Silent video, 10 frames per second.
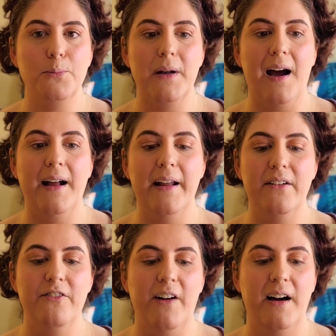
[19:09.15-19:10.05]
but I
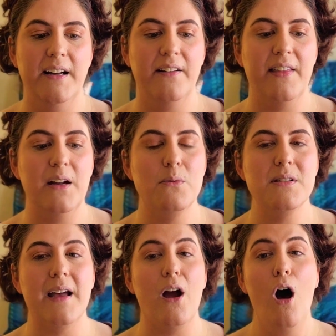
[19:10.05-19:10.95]
didn't find that it was
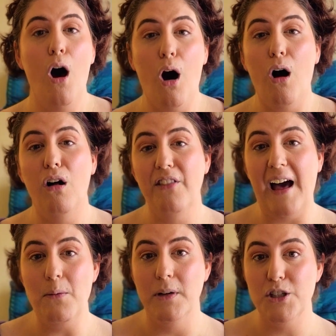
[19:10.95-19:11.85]
like all
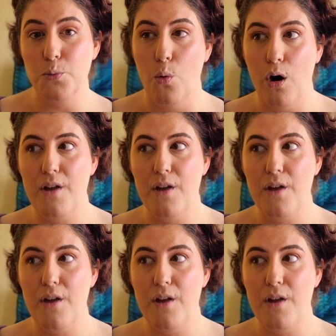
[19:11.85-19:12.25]
that much more.